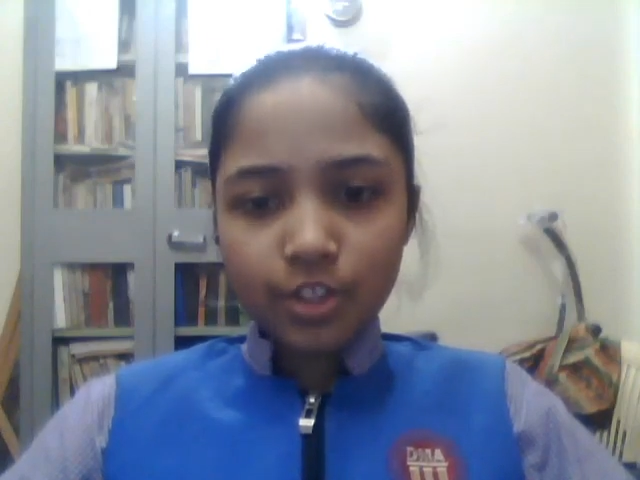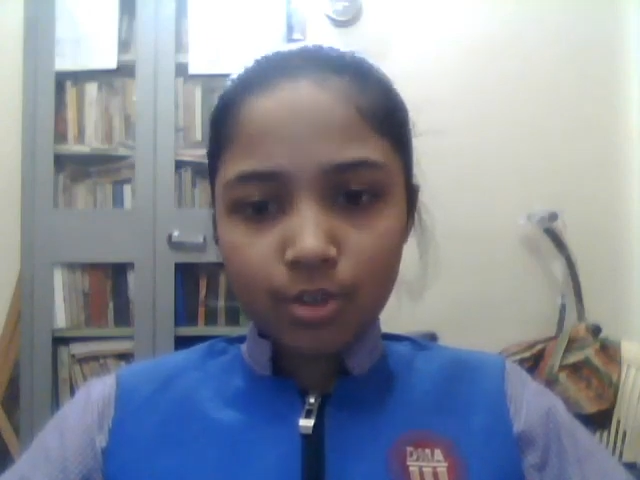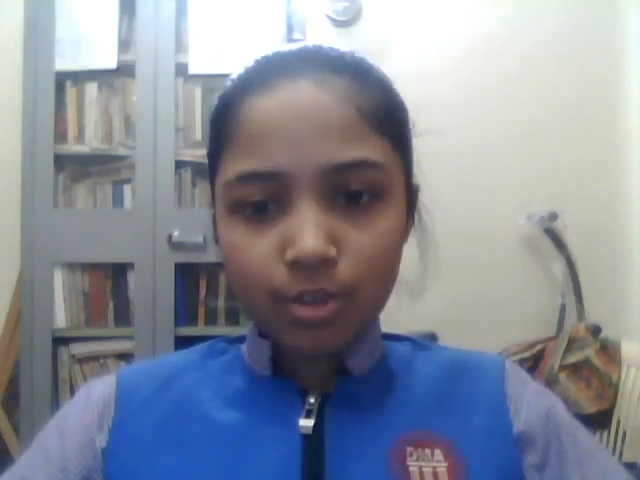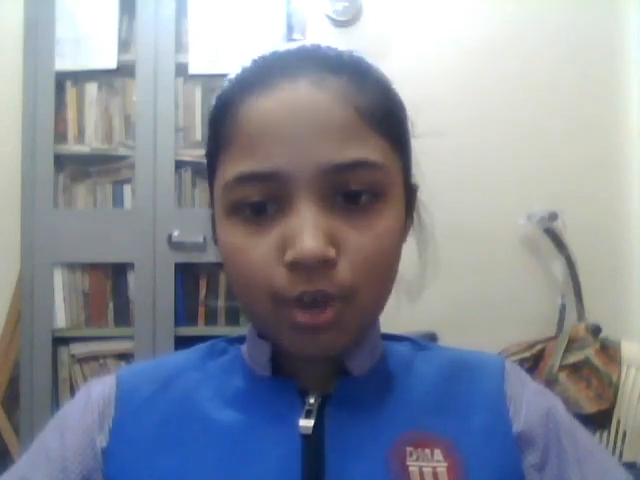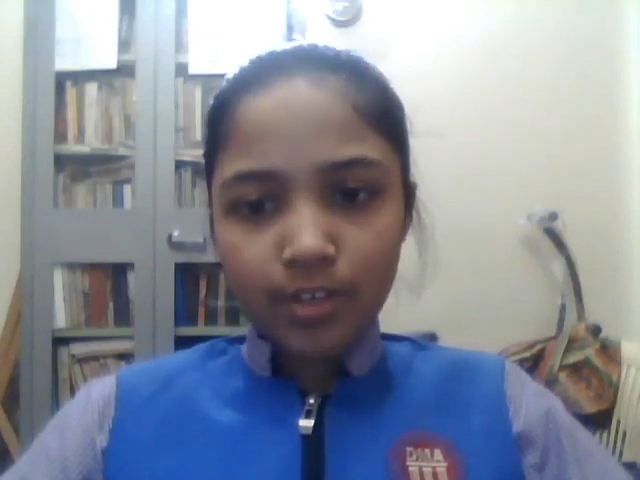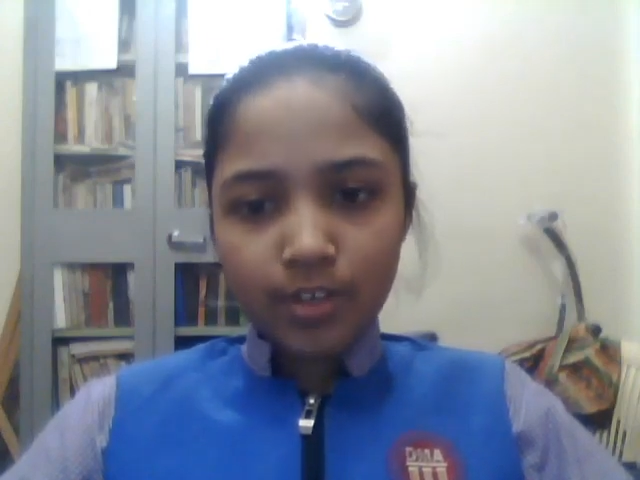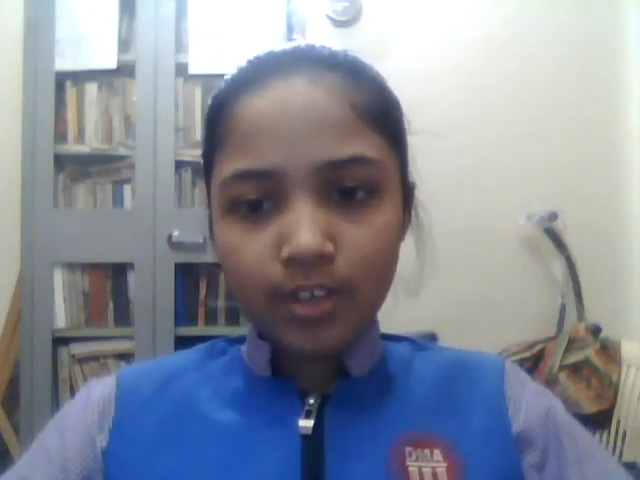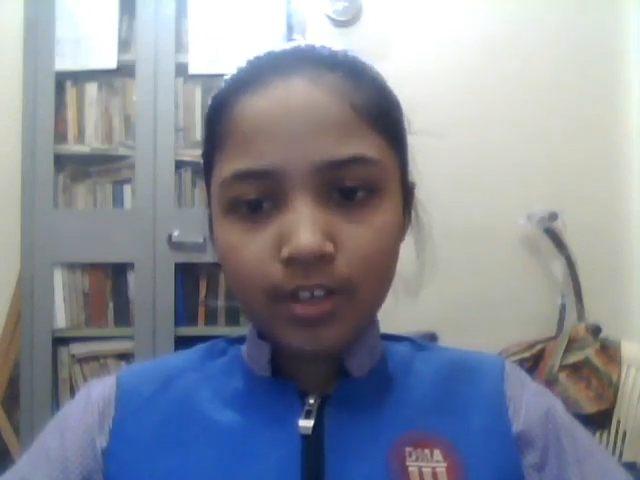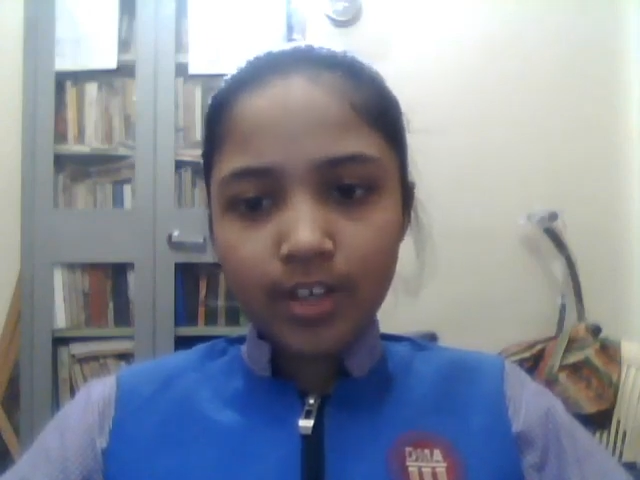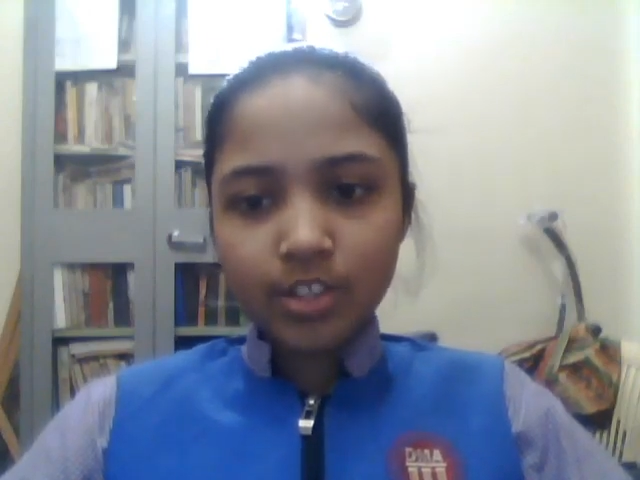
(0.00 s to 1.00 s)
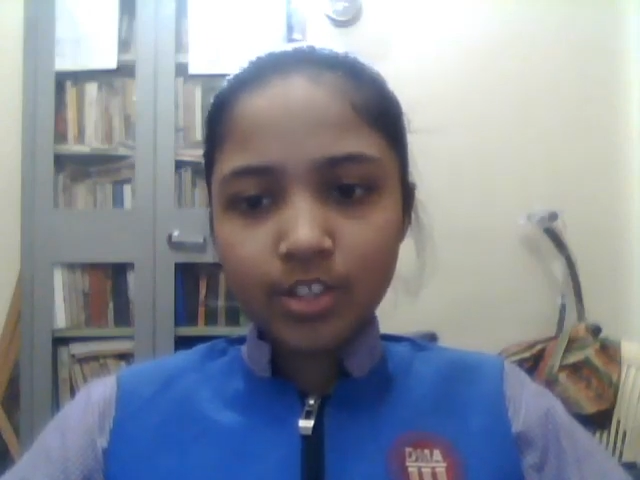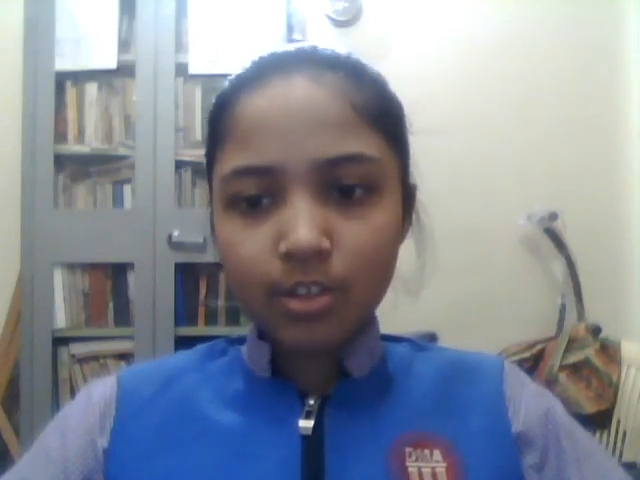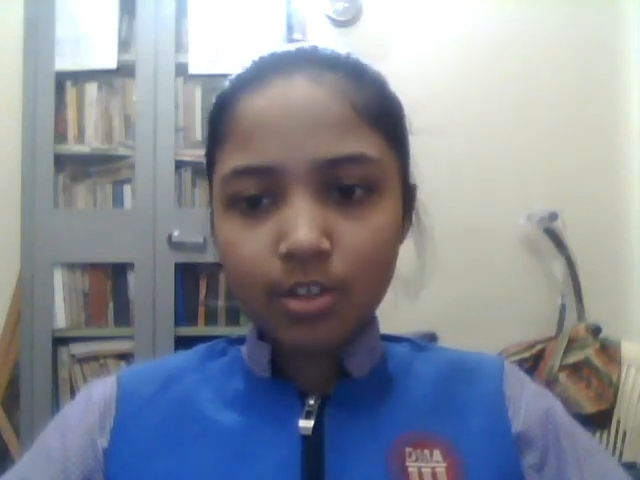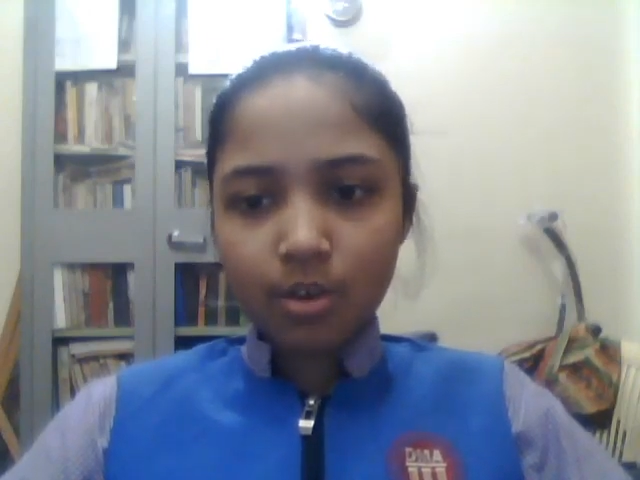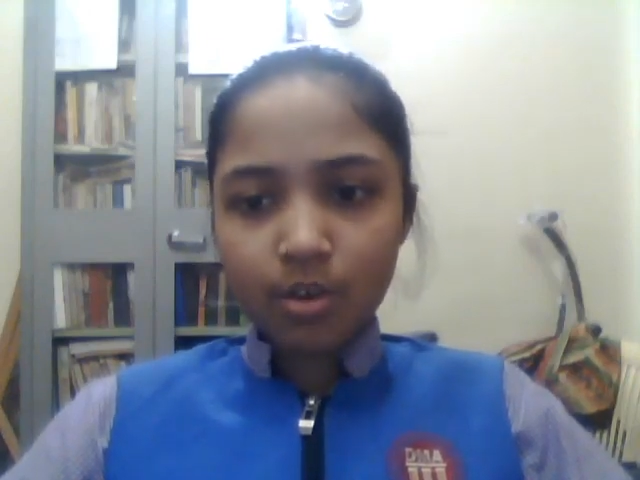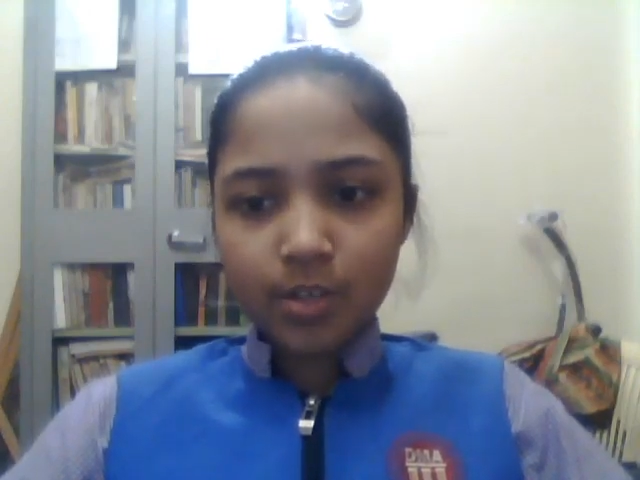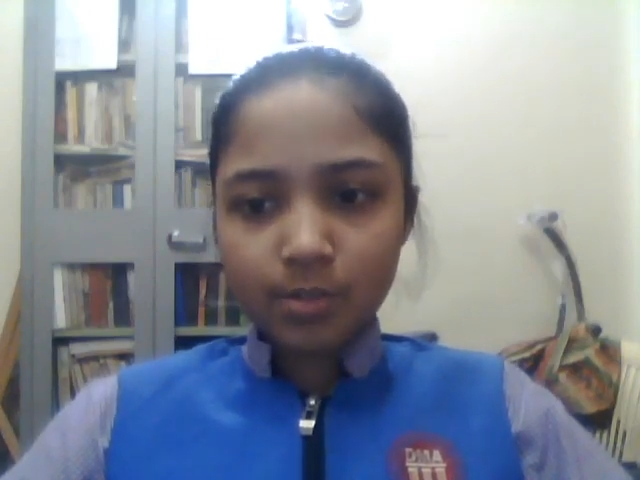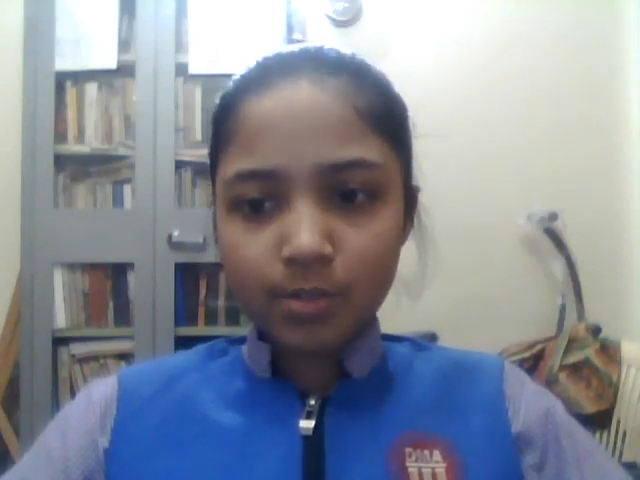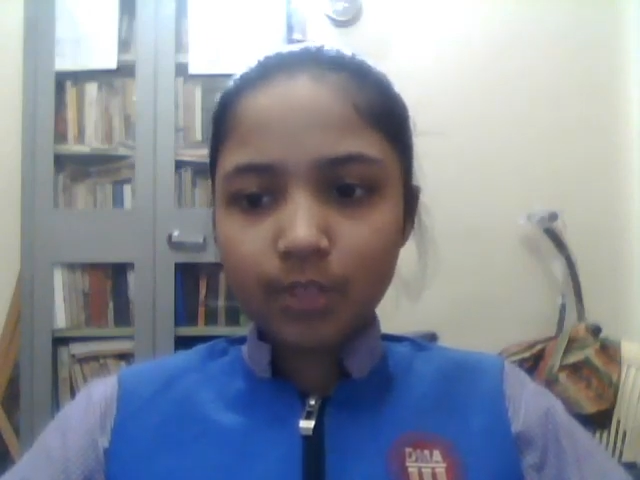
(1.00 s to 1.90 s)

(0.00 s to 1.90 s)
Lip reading: of Indian National Congress for the